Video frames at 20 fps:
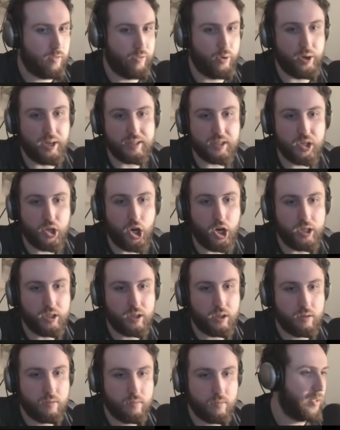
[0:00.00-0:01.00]
Viridecent
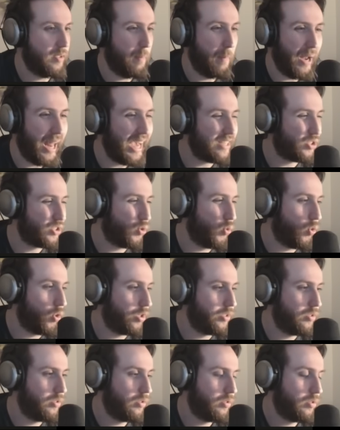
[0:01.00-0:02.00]
Hunt, Black
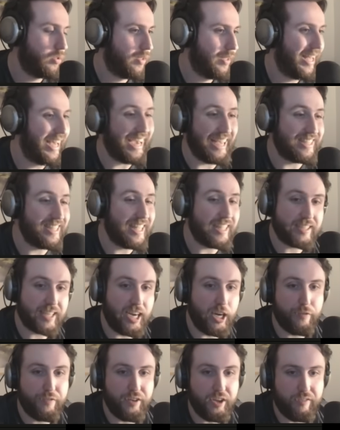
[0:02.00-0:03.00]
Sword. I guess that's
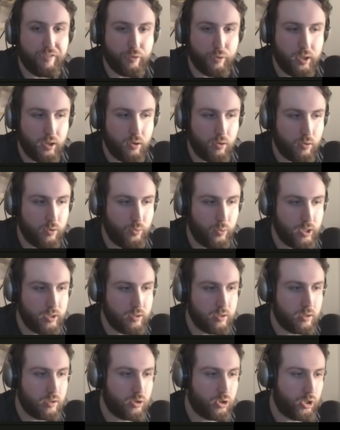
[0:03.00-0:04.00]
kind of it for the old
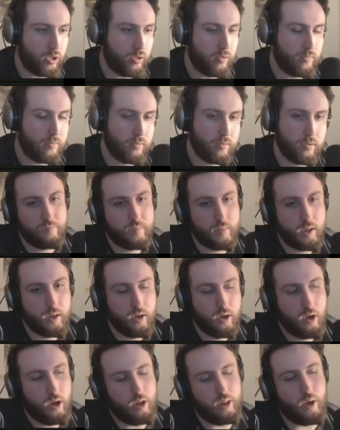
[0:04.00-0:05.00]
ones, sure.
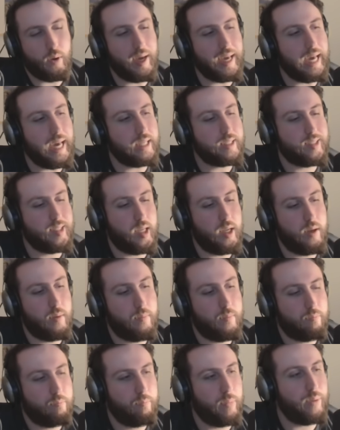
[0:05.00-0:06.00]
Although I guess
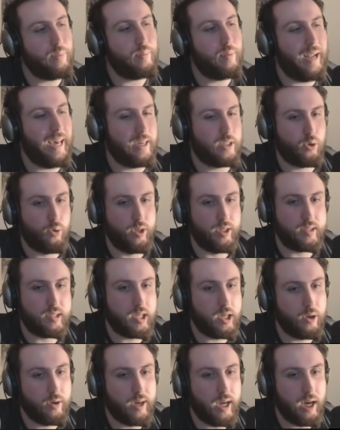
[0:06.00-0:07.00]
maybe Black Sword is
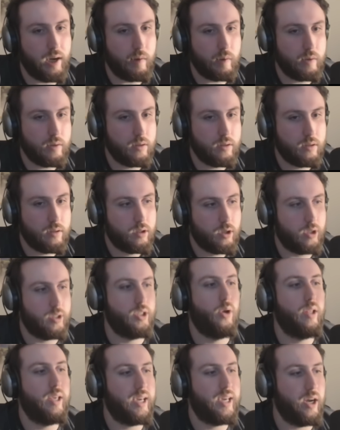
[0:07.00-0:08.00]
here now, because
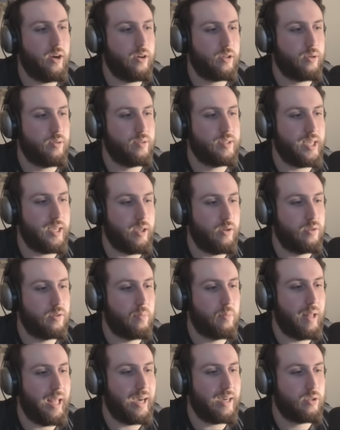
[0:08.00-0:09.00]
the only characters that use
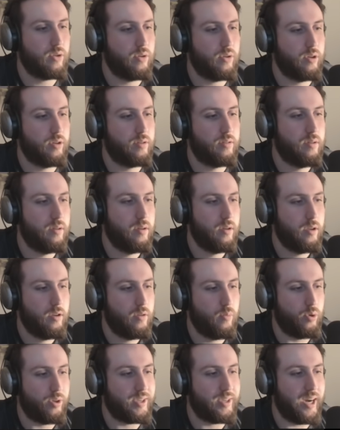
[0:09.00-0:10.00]
Black Sword
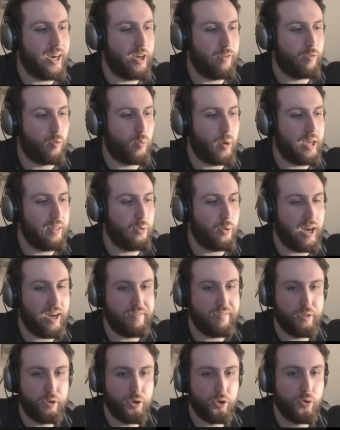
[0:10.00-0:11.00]
would kind of rather
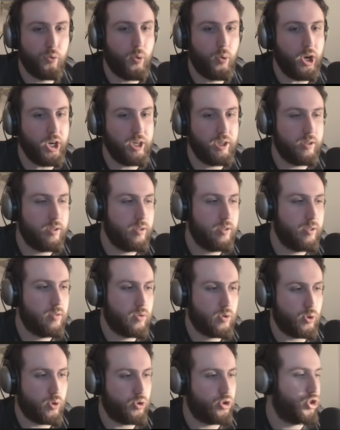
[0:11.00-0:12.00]
have the new one.
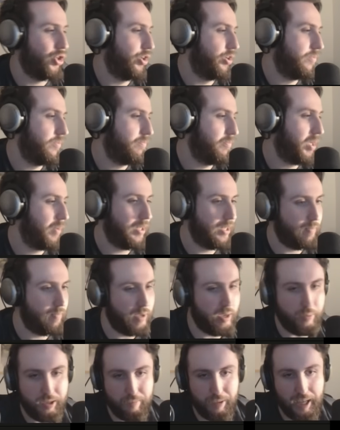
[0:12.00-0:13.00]
So sure,
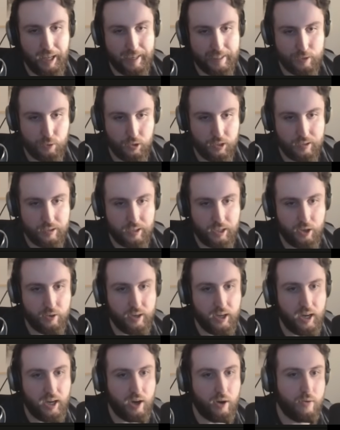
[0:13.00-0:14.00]
maybe Black Sword is here
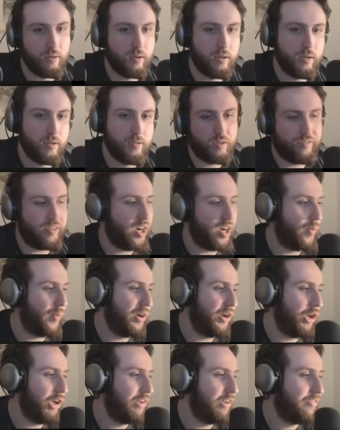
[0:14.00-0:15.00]
now. Fair
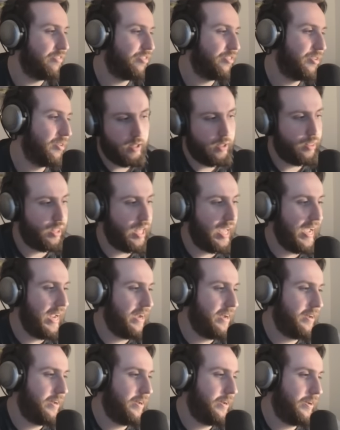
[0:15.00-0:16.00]
enough.
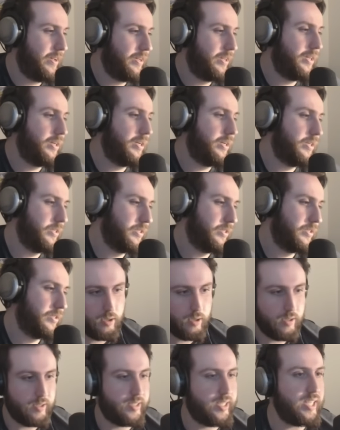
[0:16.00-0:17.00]
Then,
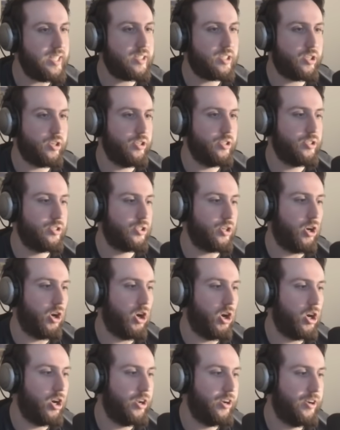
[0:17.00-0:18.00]
decent
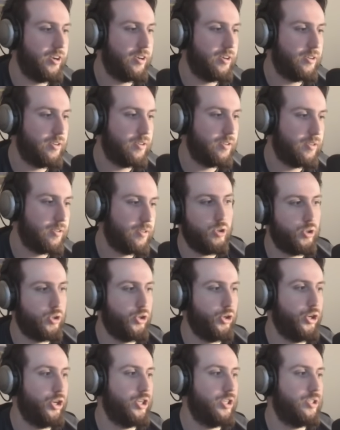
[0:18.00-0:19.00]
on,
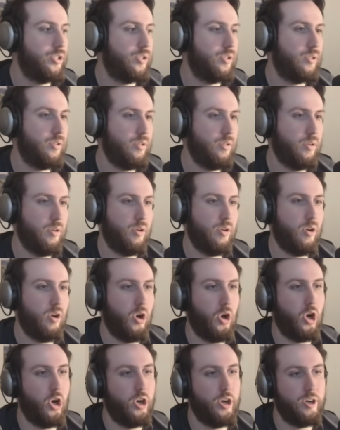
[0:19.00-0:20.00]
good
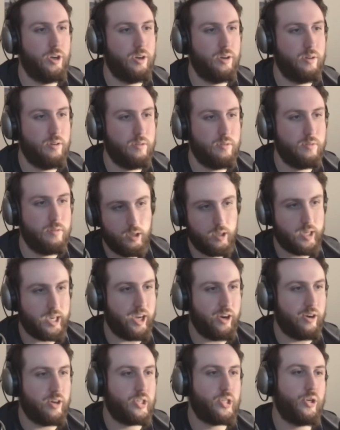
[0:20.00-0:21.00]
on
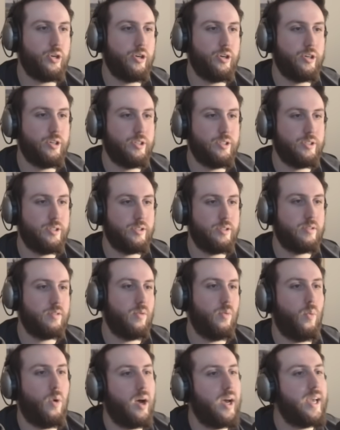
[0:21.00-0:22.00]
characters.
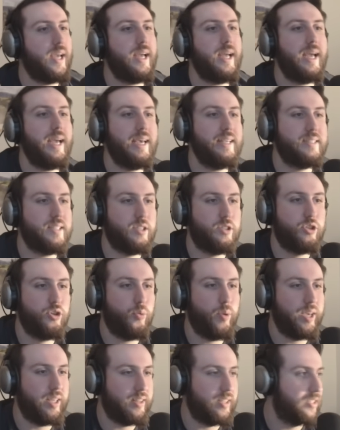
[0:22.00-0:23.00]
Why is it
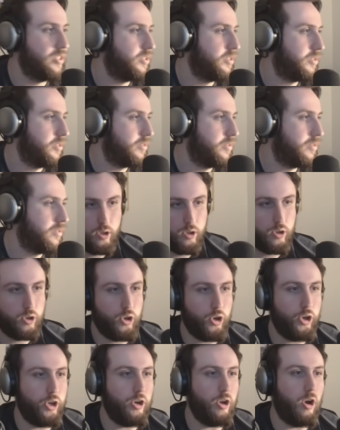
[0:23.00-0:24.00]
doing this?
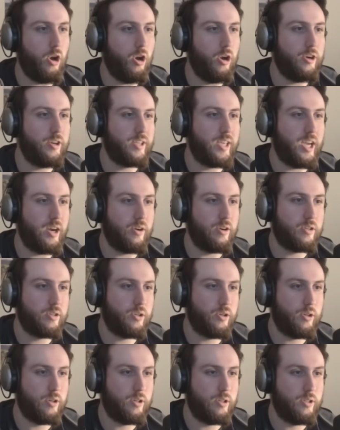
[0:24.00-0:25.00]
Good on
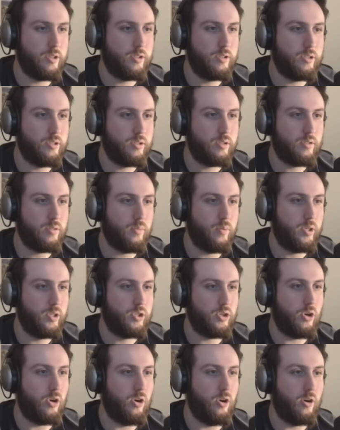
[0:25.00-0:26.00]
characters
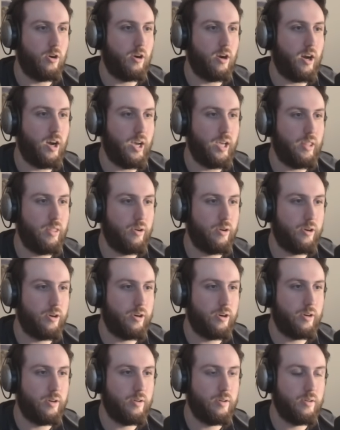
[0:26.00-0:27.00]
which are
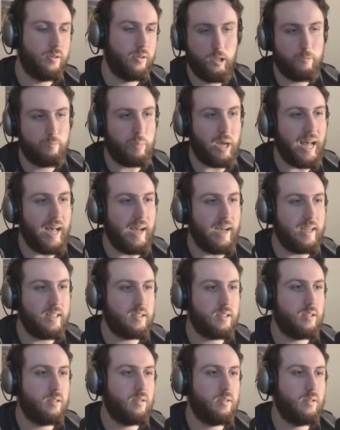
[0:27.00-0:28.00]
either
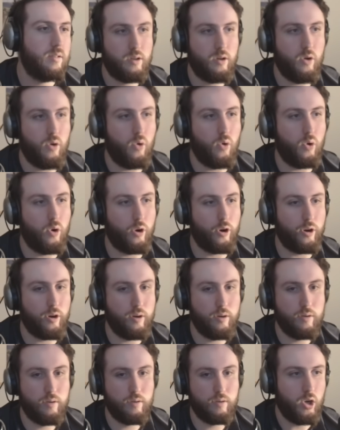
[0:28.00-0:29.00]
bad or
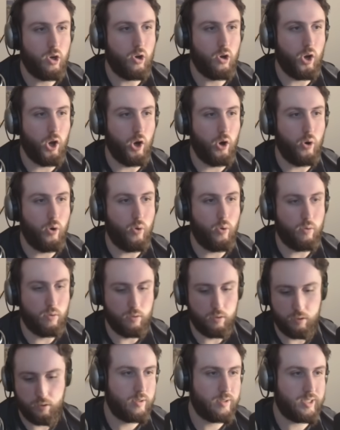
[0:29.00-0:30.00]
low
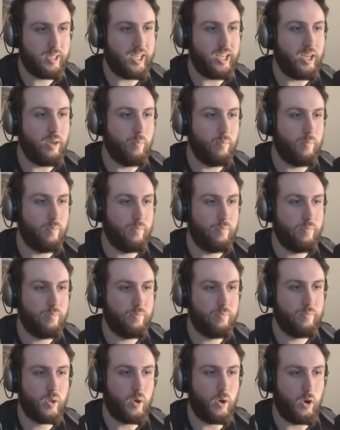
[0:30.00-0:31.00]
team
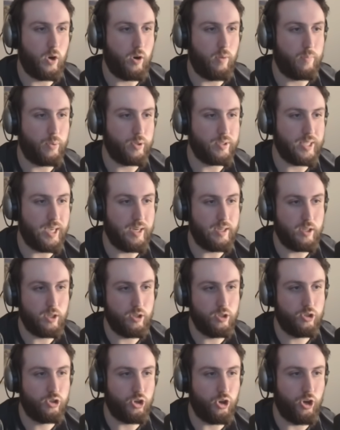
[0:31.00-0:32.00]
or
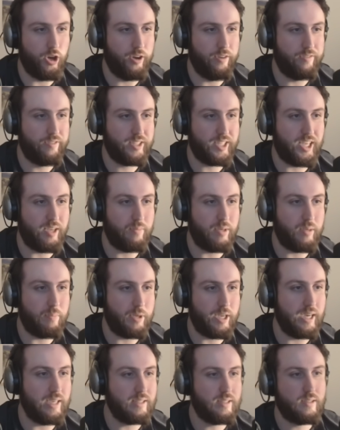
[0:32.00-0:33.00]
percentage of team
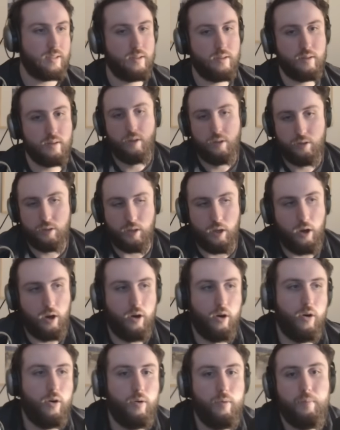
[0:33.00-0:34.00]
DPS.
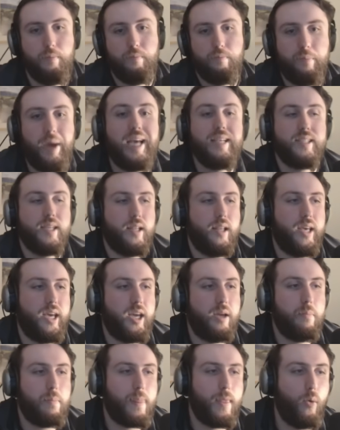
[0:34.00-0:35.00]
So
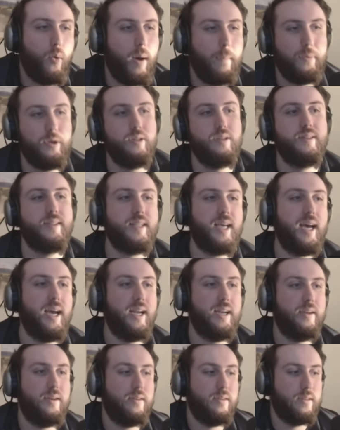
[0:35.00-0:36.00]
basically, weapons
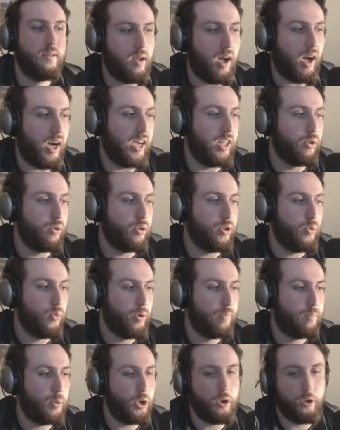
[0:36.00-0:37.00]
that either you
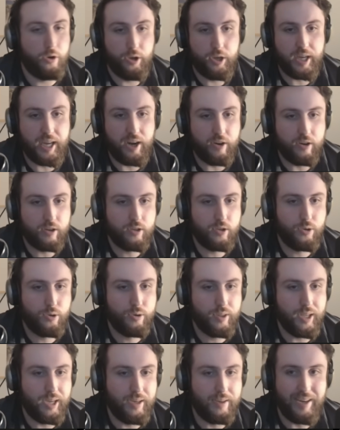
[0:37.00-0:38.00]
would put on a
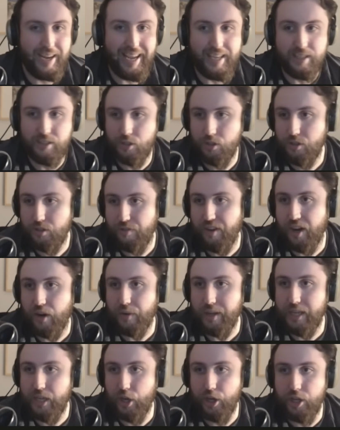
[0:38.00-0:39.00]
character that isn't
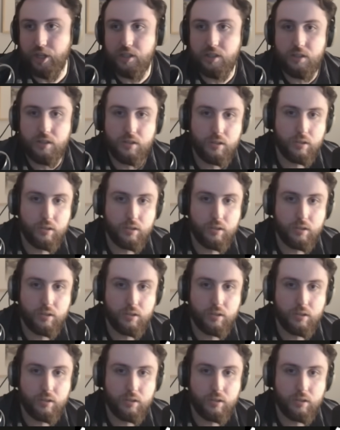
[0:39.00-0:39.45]
very good,